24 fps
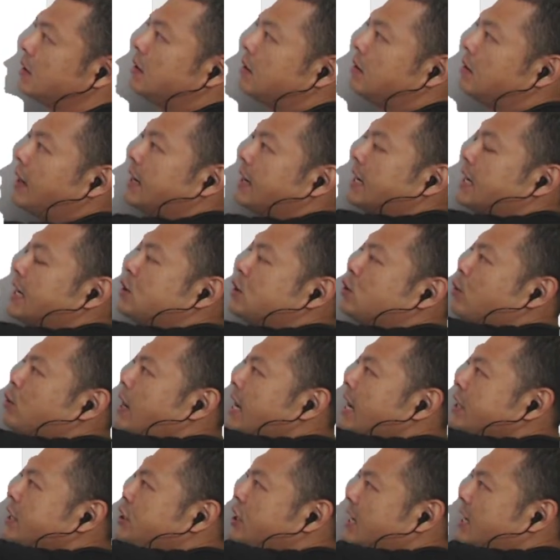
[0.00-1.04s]
right, is to
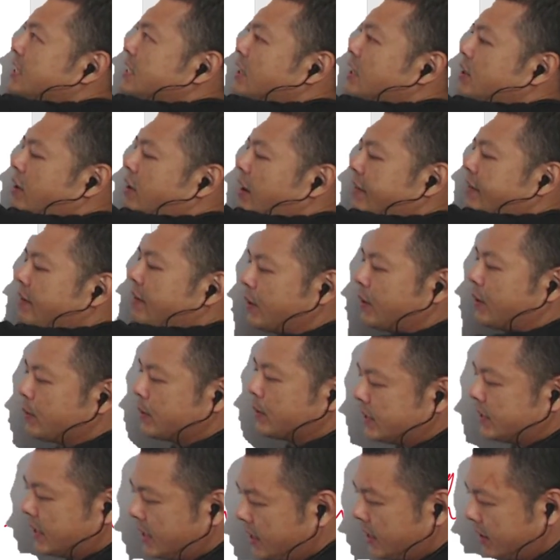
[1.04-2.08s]
adjust the driving
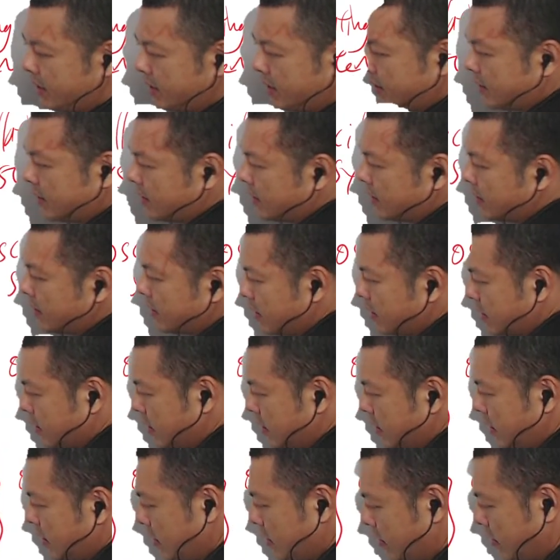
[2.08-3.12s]
frequency,
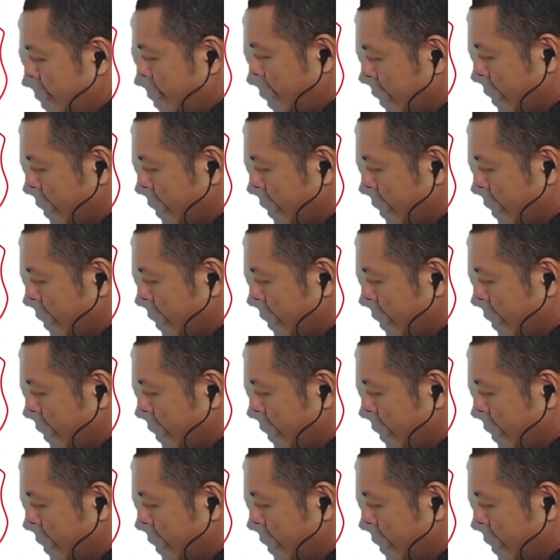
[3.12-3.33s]
right?